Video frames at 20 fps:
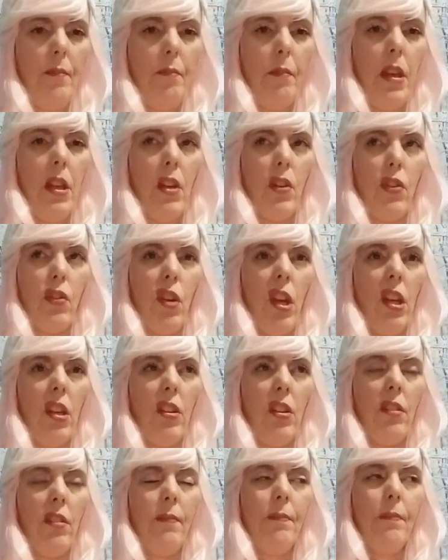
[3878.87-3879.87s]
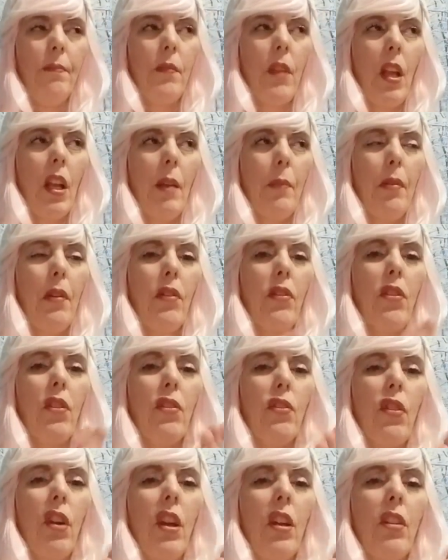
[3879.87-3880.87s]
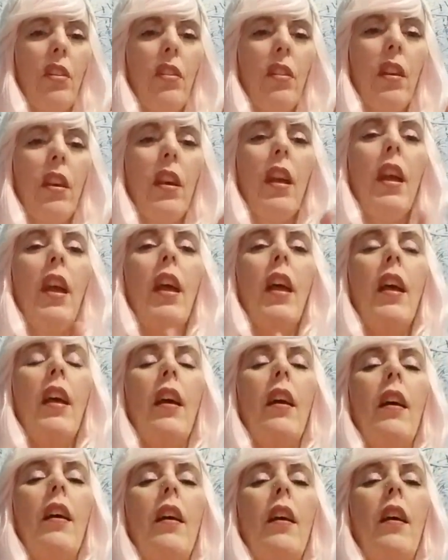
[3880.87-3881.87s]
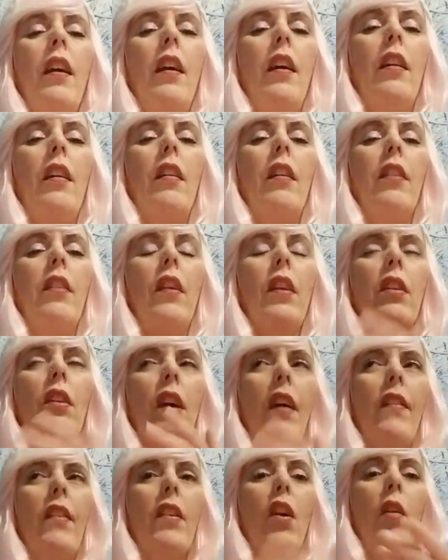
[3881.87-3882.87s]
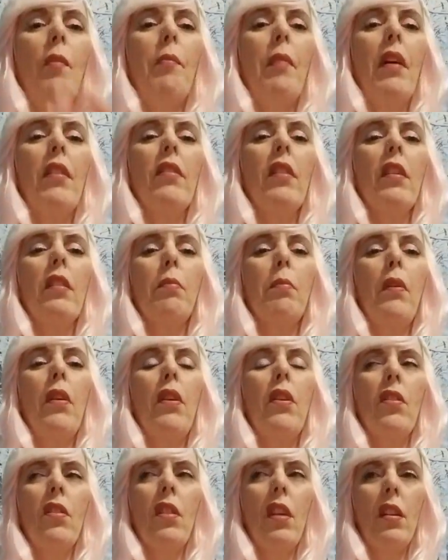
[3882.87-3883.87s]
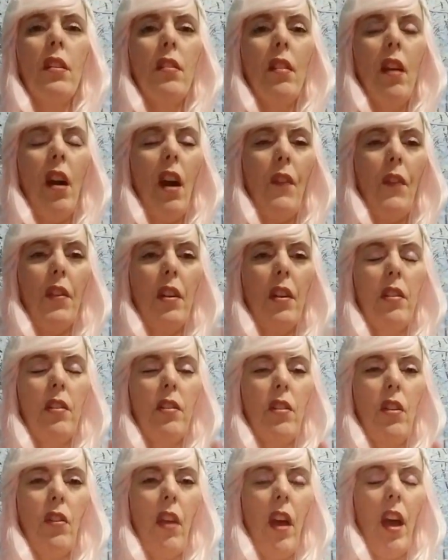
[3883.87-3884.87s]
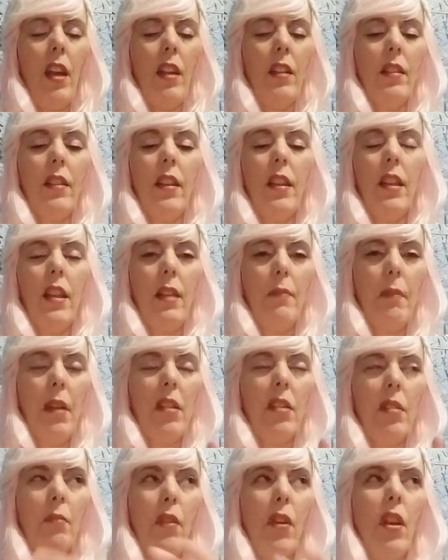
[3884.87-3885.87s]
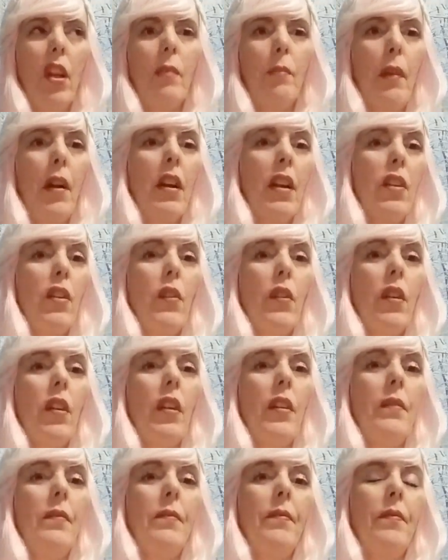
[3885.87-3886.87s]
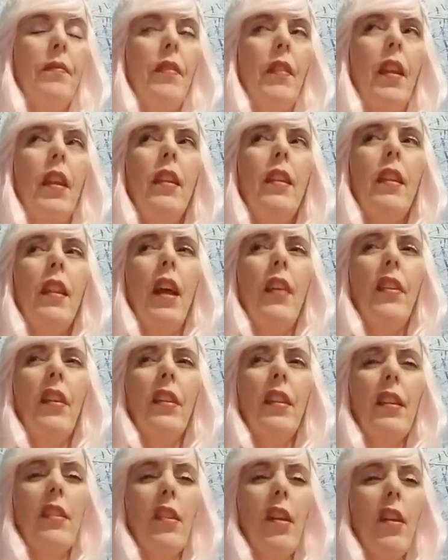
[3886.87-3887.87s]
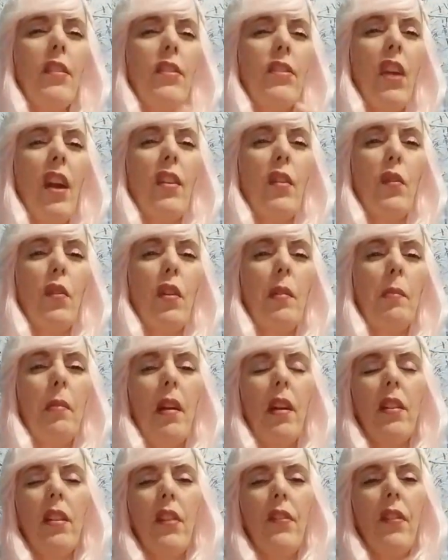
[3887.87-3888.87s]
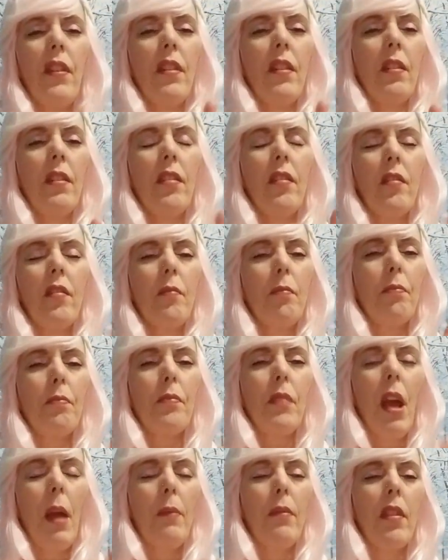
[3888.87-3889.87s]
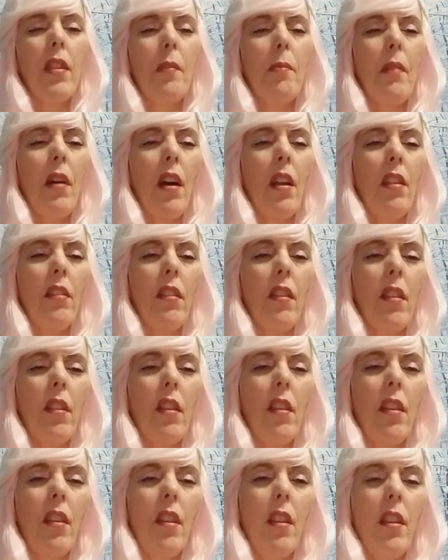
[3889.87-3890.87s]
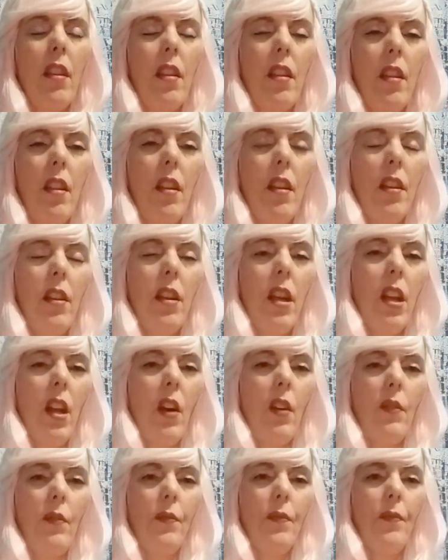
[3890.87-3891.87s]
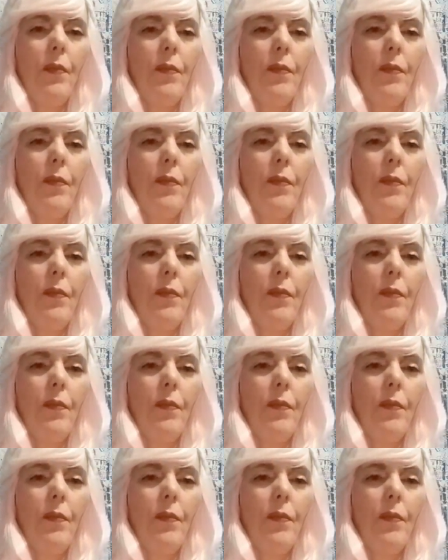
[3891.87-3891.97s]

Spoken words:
being a trainer, like a personal trainer. And I think you'll have your own business where you can offer to do that and make some really good money doing it. And I think that's all in January, but different times of the month. Because